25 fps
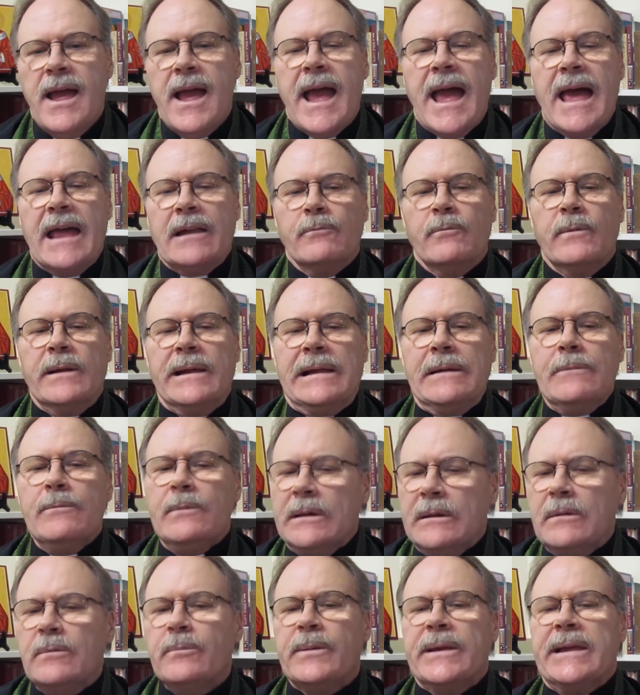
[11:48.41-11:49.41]
and we
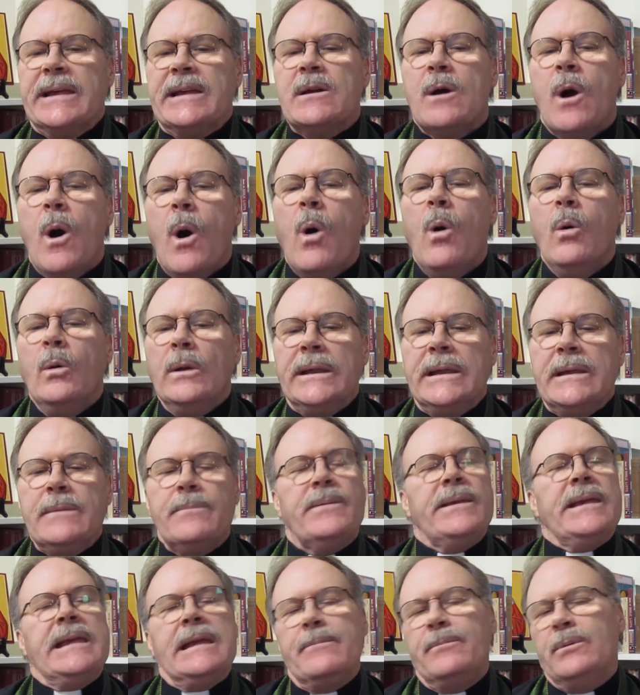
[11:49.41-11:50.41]
will be holy
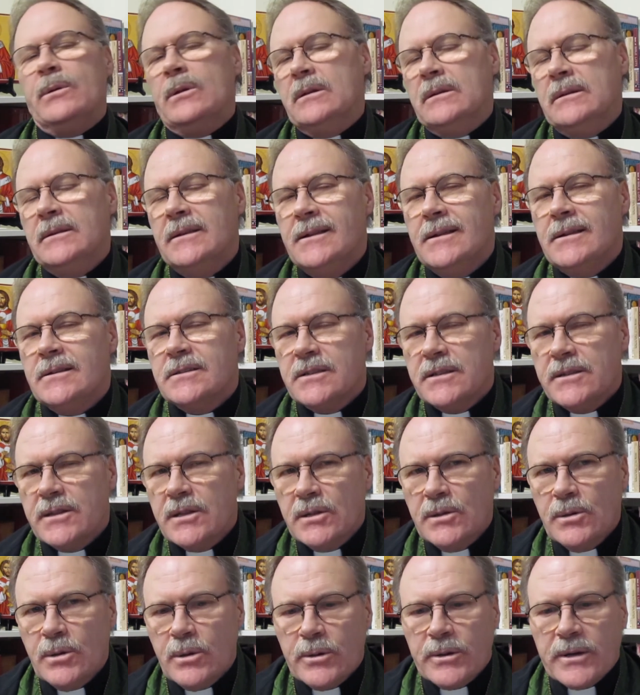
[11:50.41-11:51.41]
people to the
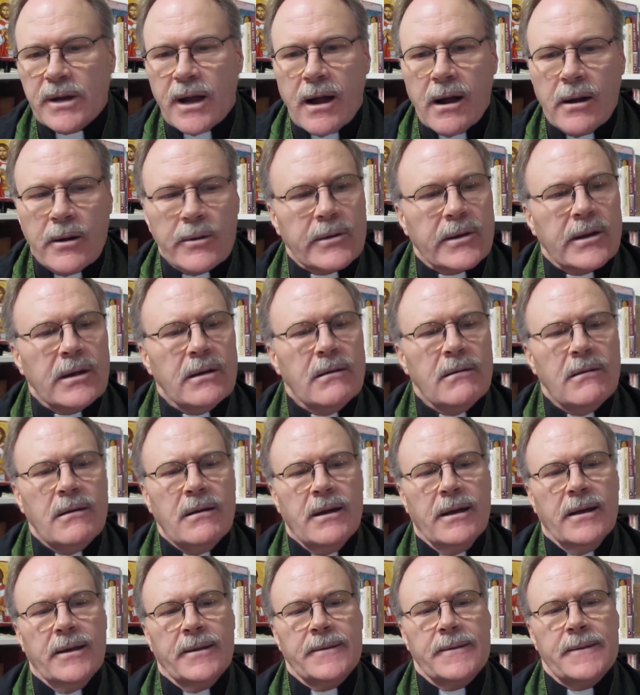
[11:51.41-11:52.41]
Lord our
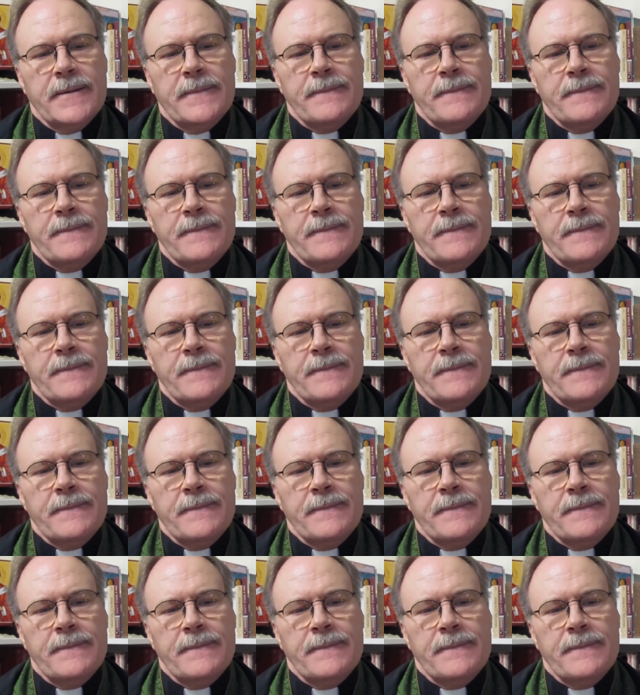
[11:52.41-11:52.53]
God.